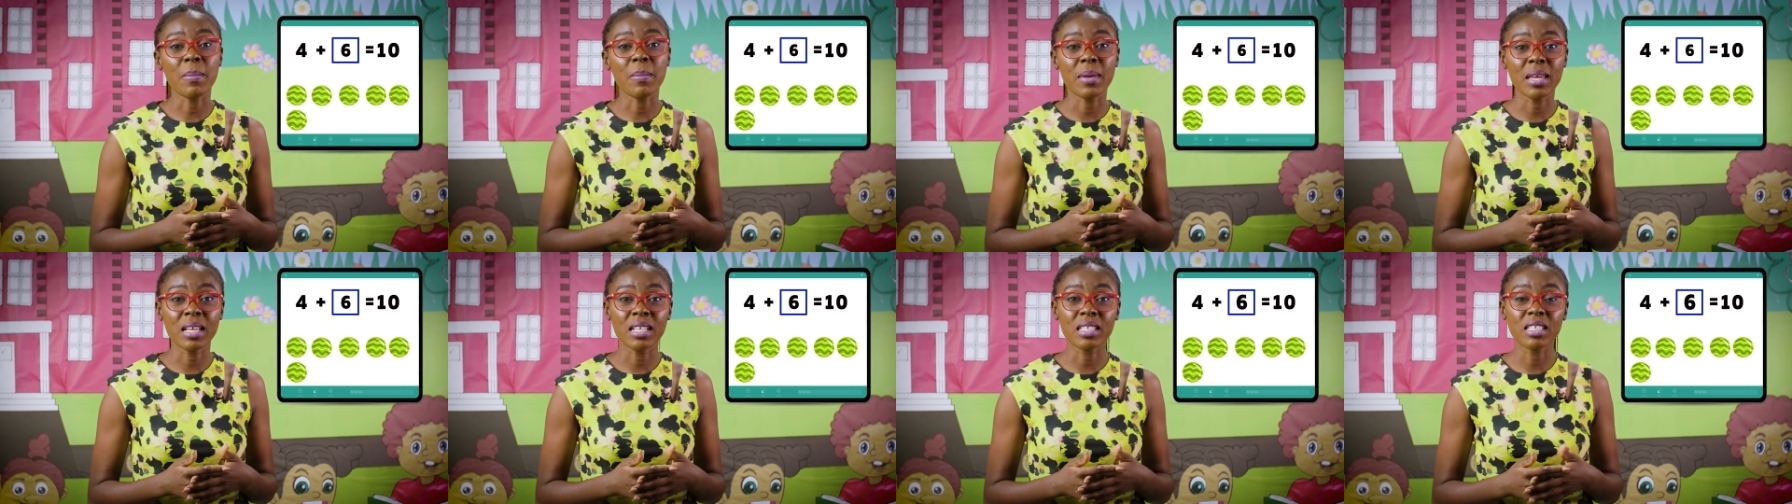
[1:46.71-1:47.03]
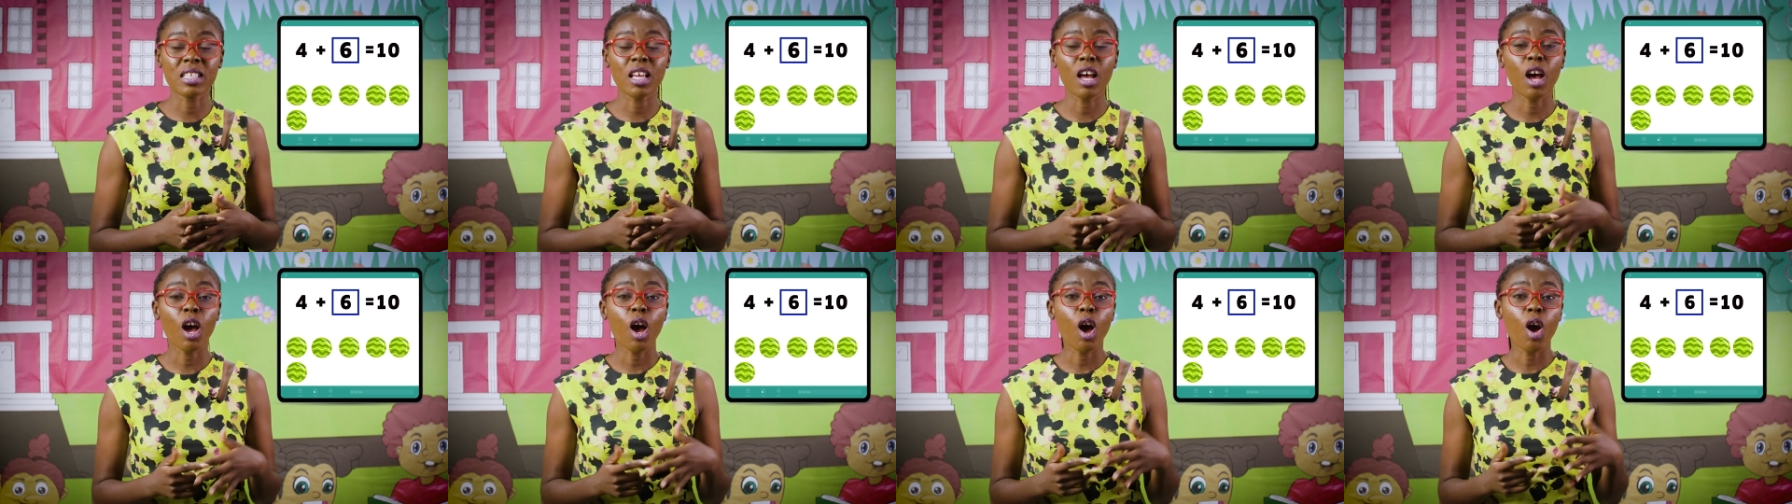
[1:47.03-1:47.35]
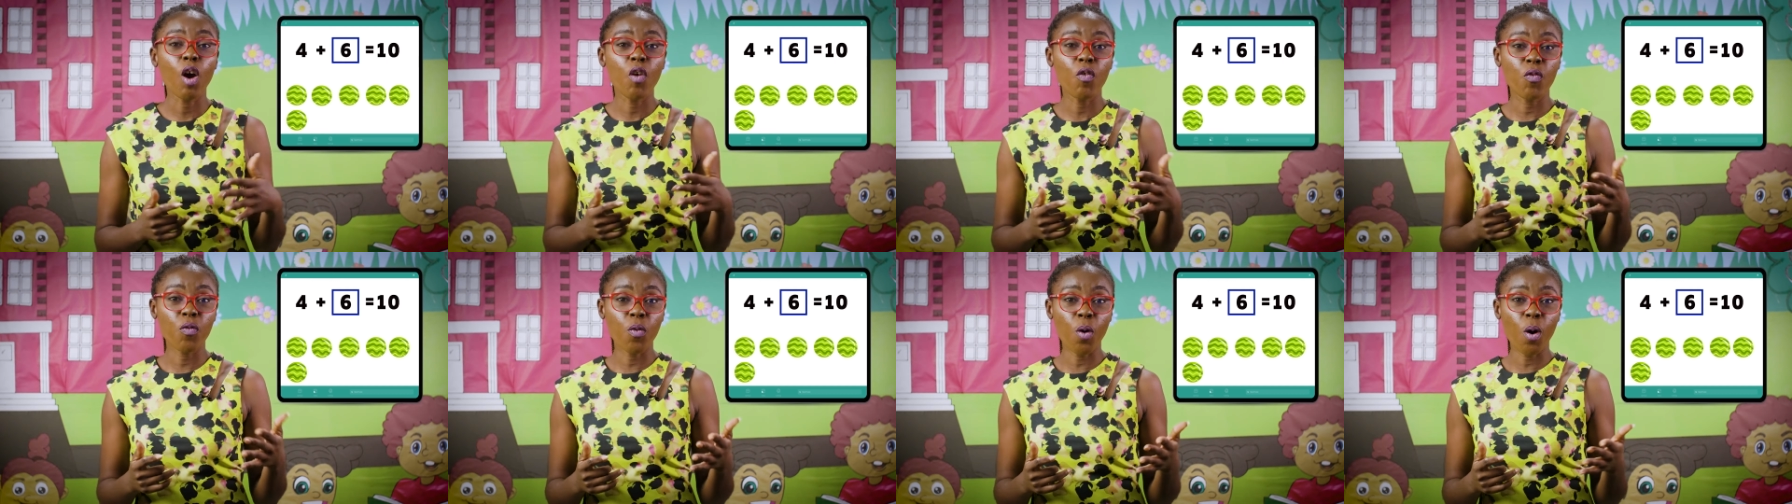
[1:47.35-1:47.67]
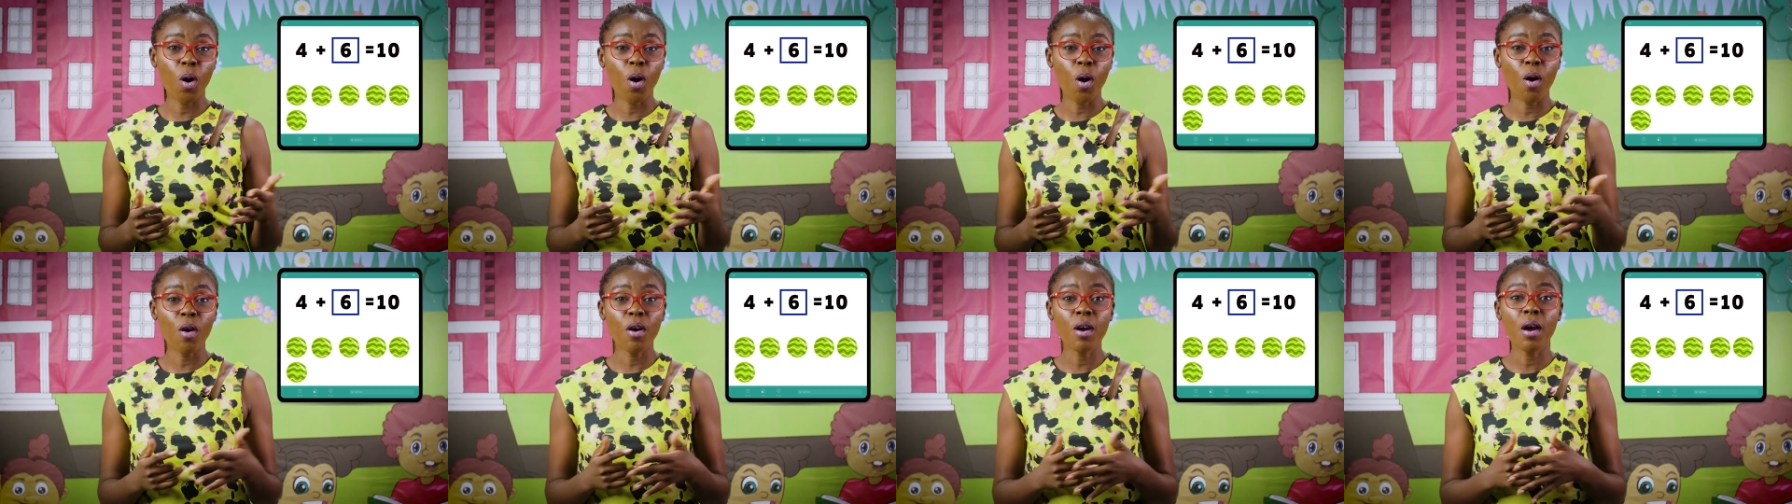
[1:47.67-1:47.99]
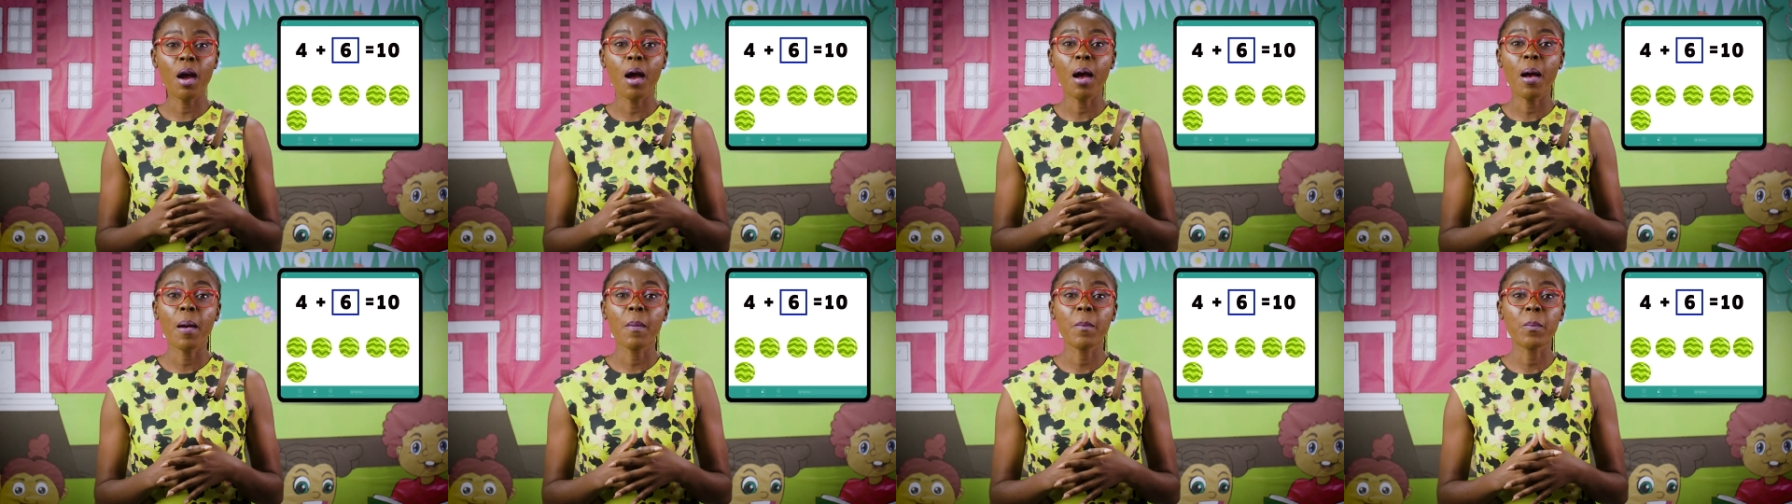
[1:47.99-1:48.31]
means
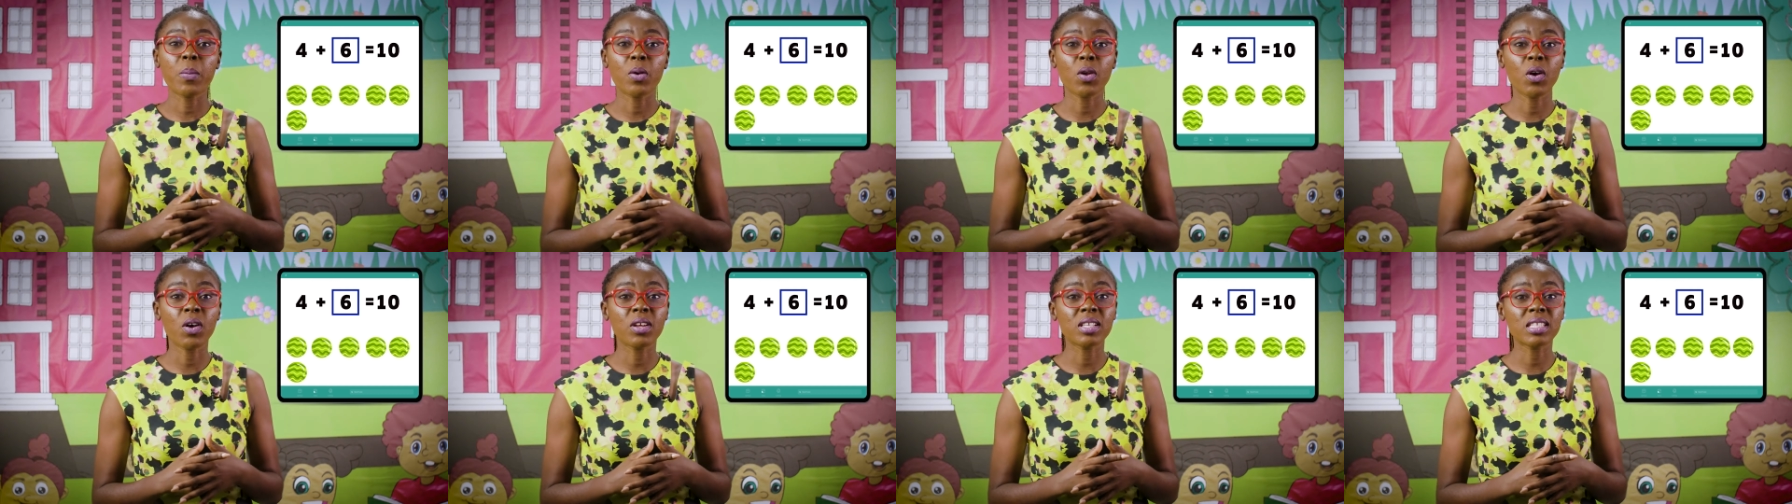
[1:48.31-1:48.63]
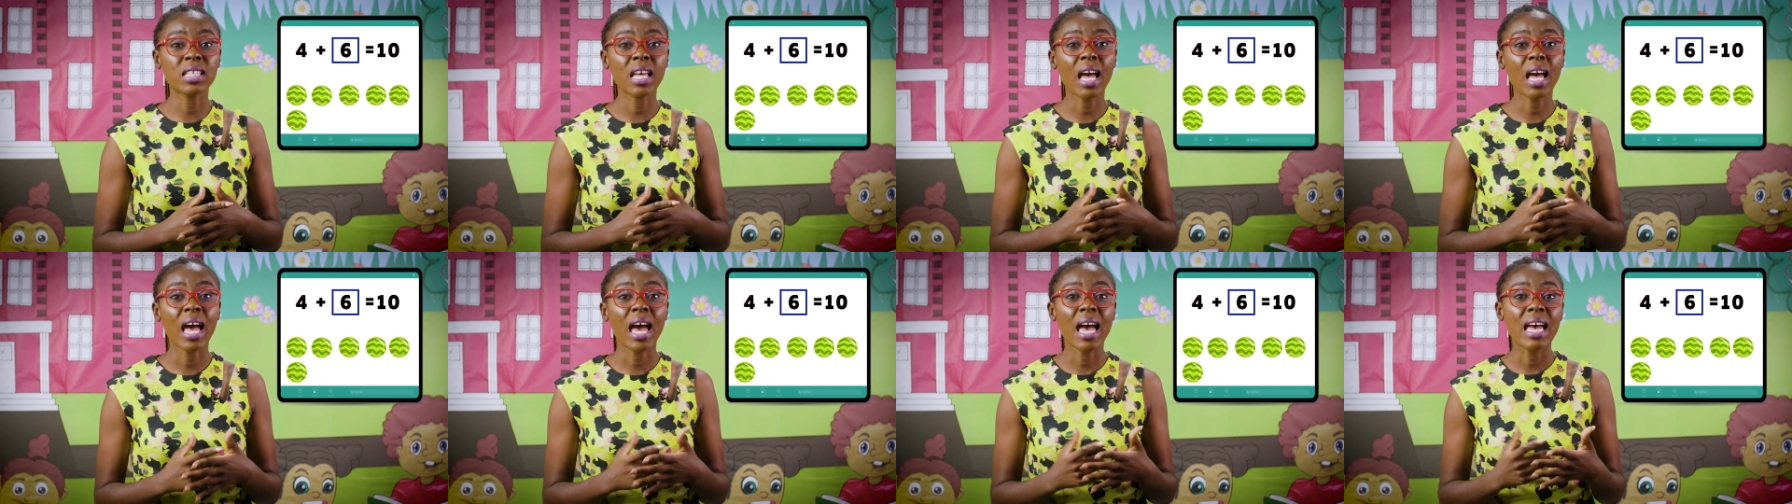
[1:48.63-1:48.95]
4 plus